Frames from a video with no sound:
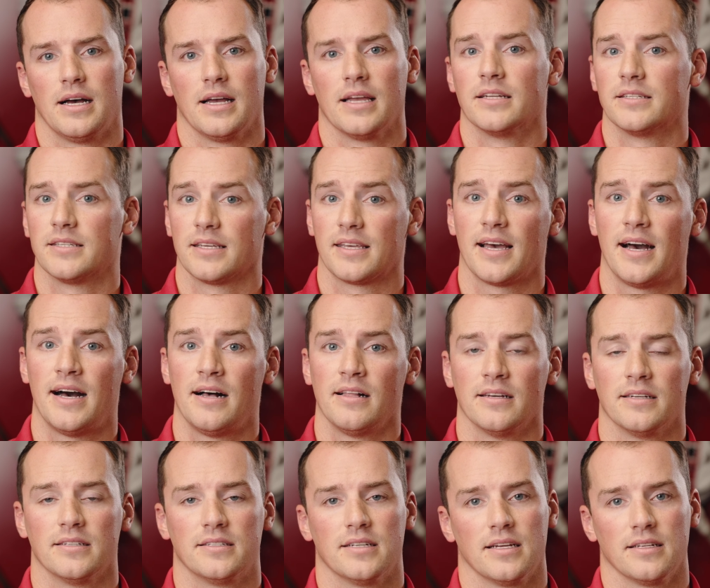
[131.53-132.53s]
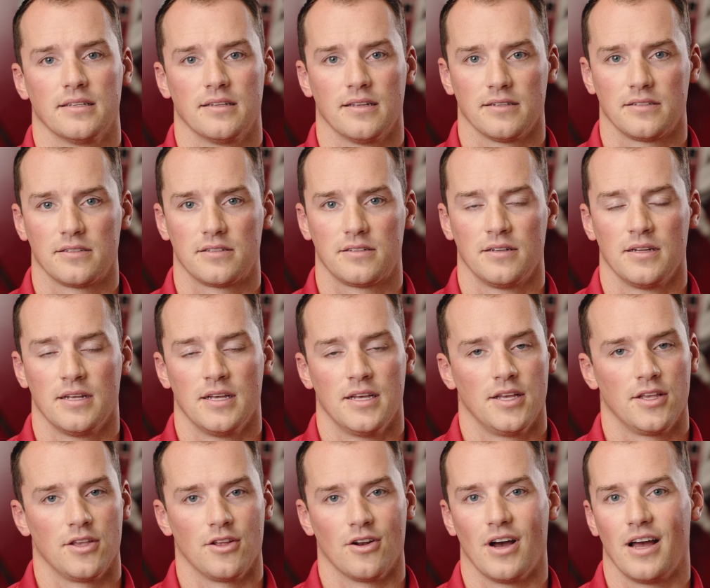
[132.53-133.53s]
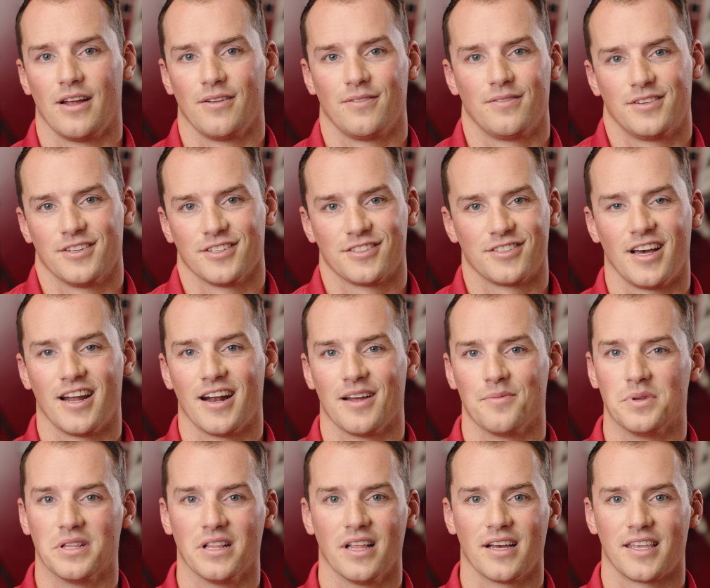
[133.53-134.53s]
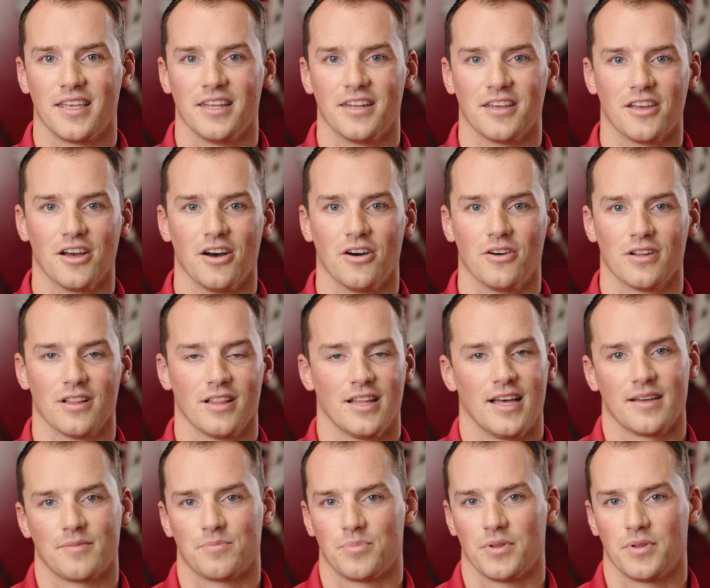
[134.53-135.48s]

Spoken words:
into college, I just thought I'd be lucky to go to